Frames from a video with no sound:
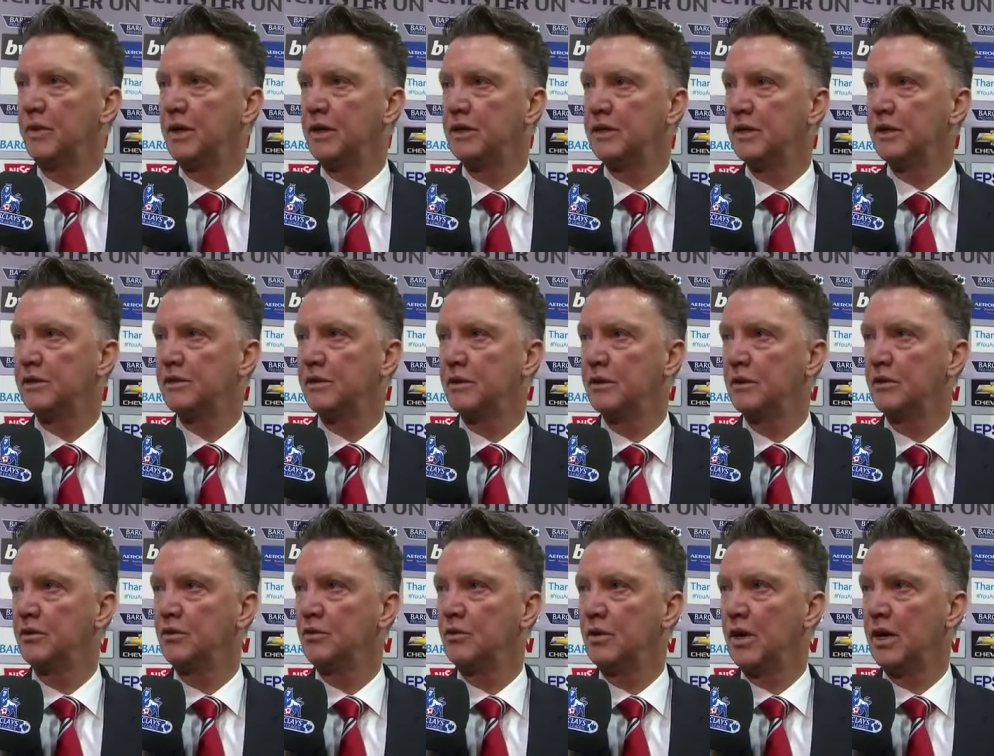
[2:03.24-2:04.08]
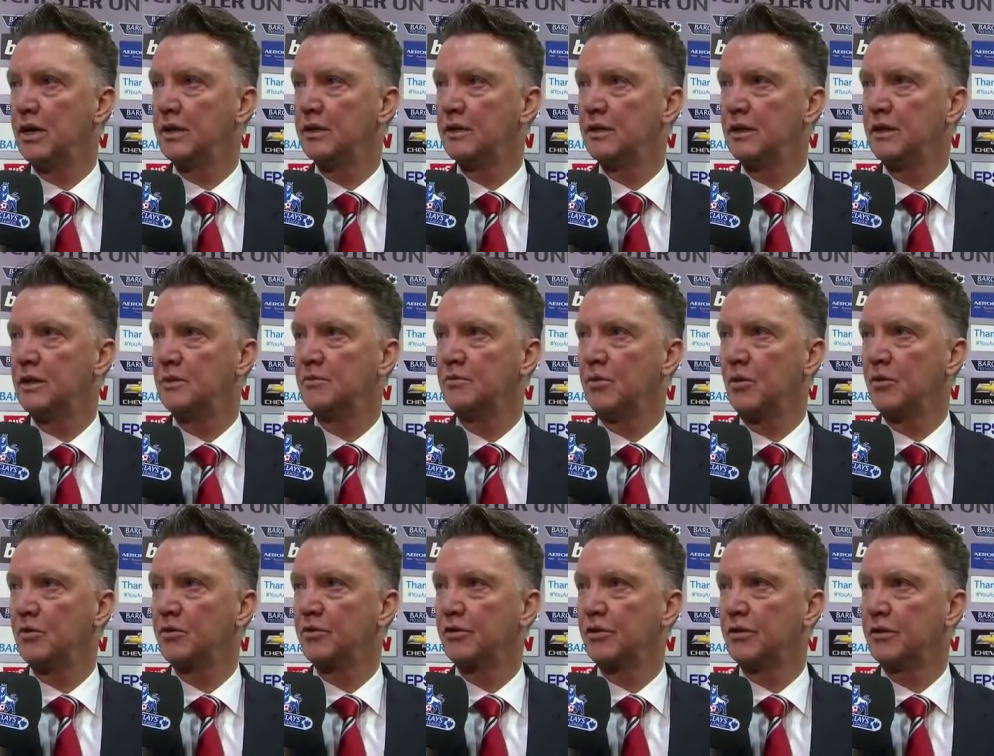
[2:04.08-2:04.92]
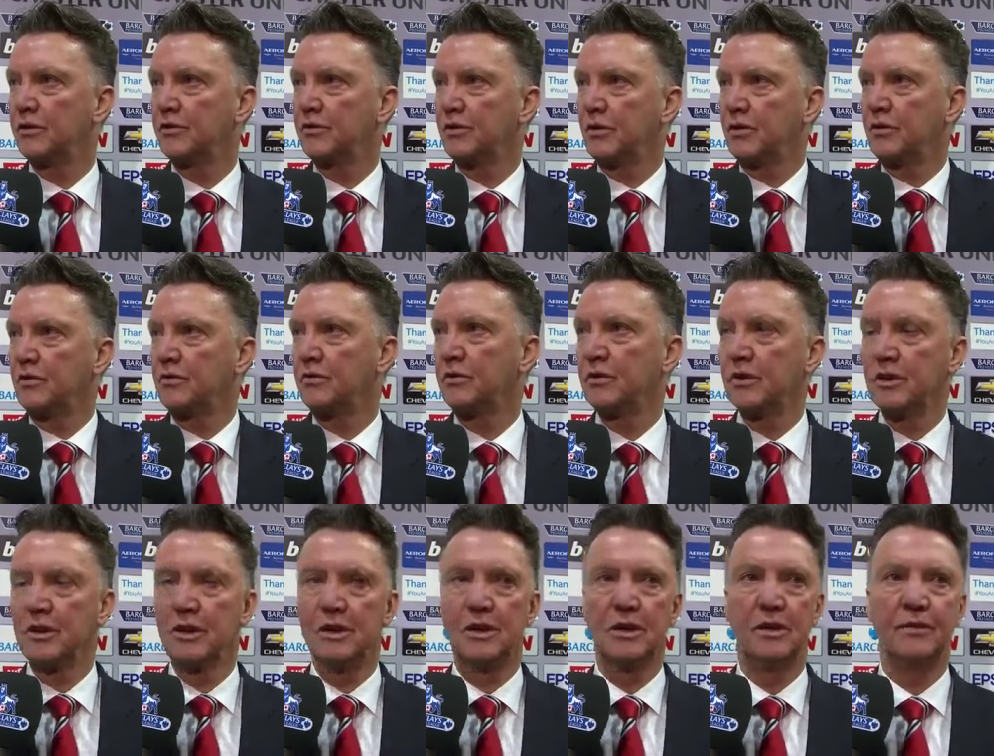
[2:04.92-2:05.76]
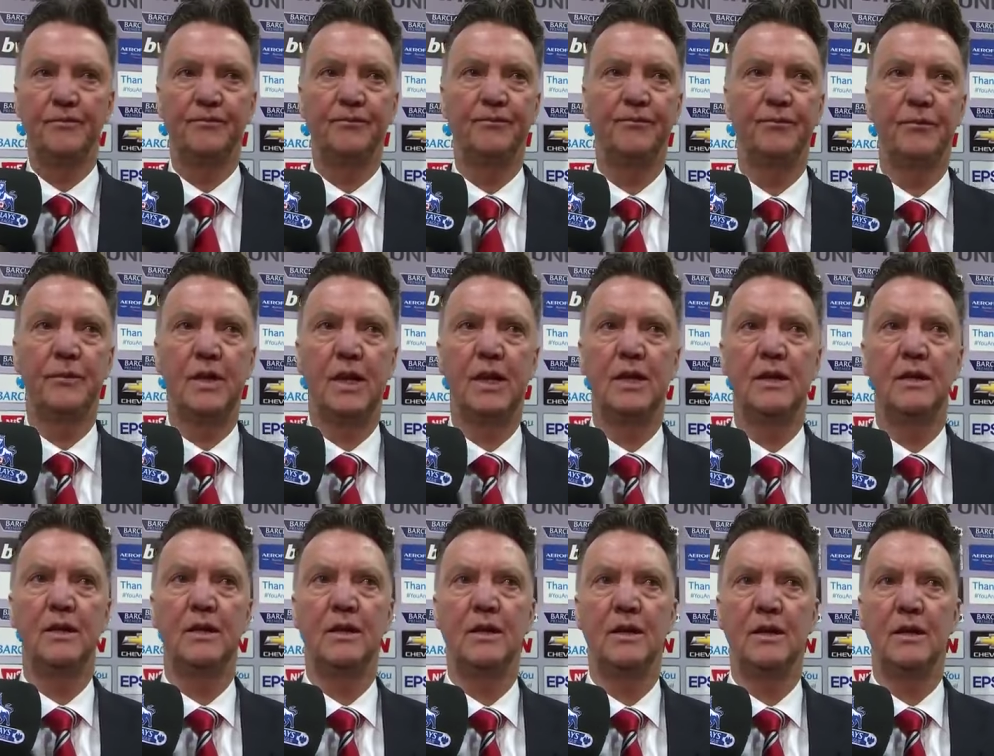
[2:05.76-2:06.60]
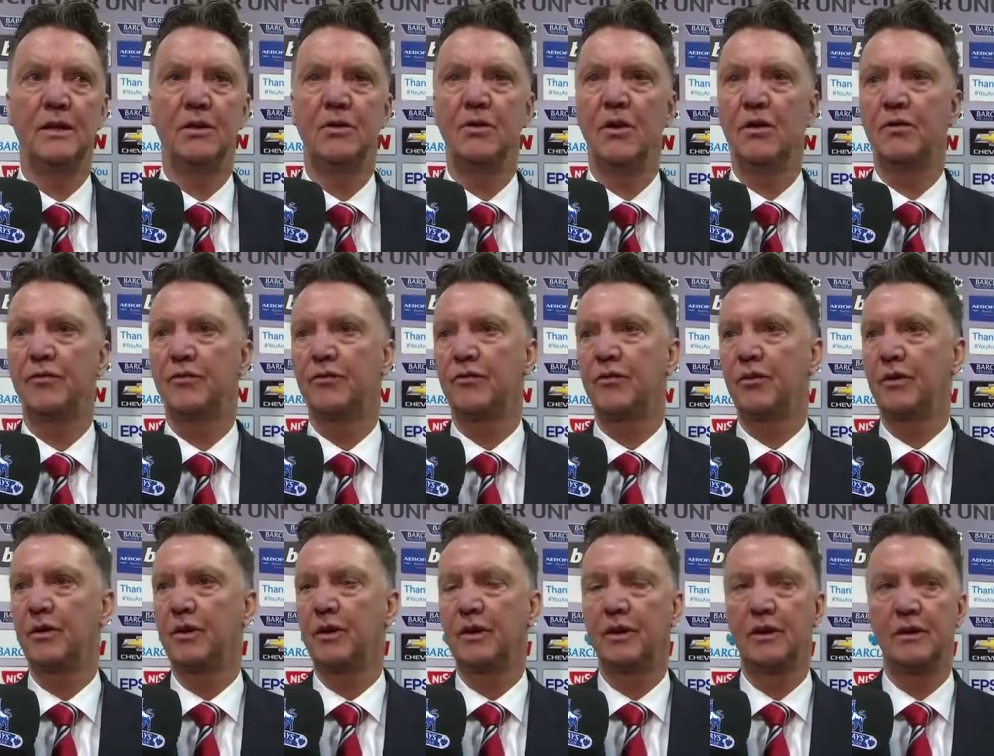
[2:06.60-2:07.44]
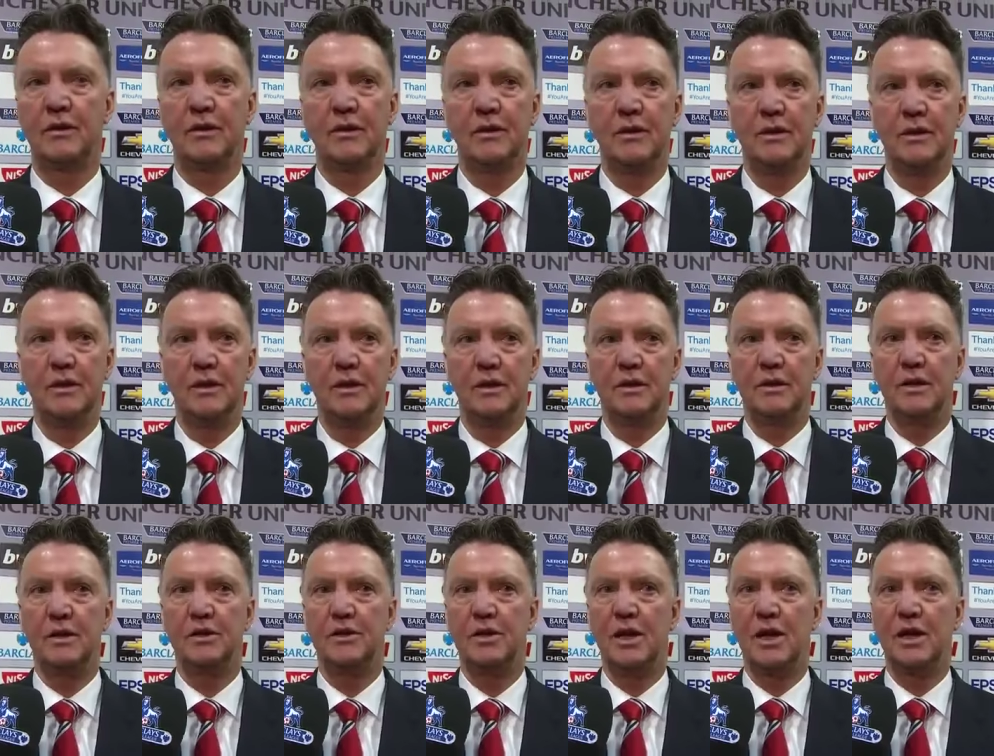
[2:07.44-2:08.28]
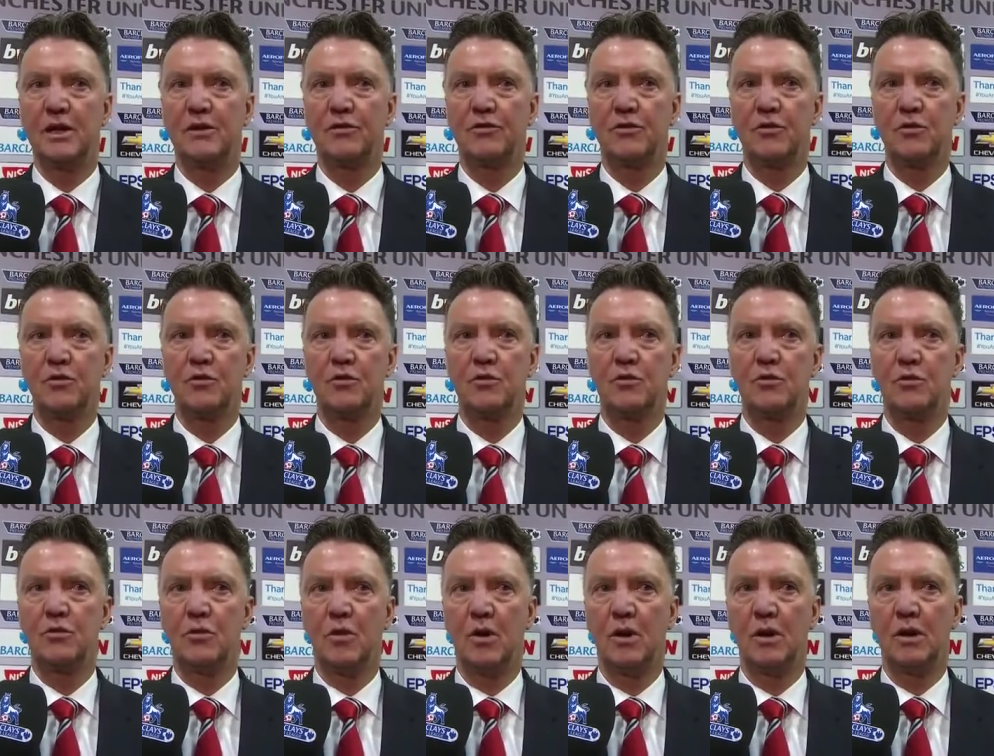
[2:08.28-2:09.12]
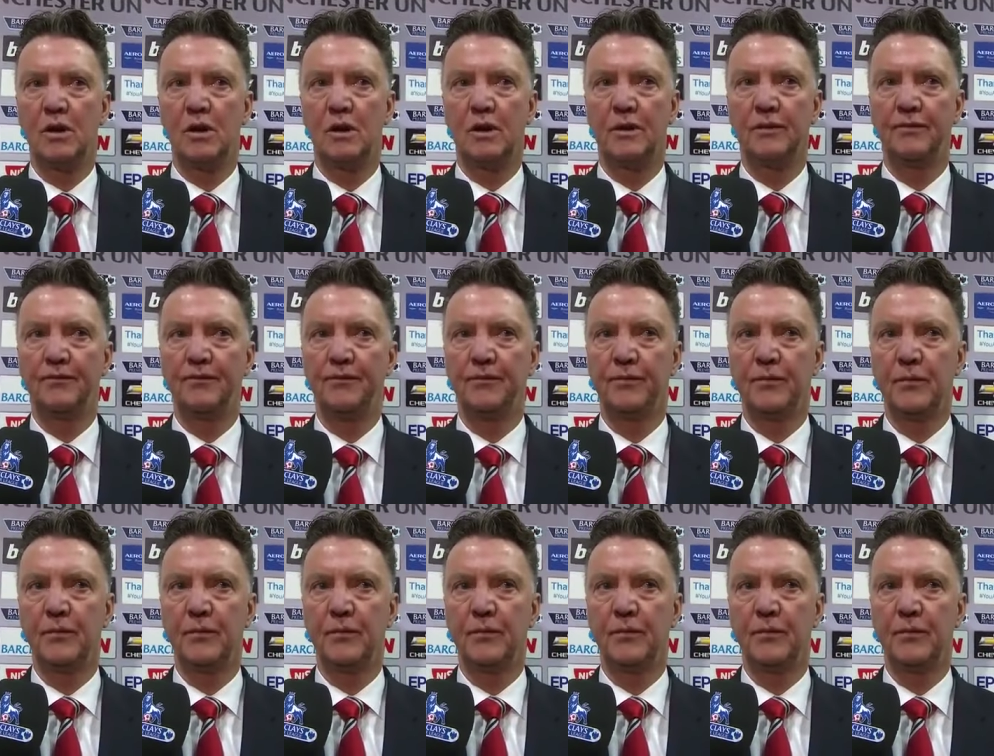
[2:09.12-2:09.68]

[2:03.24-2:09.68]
Manchester United in the box. So then you have the chance to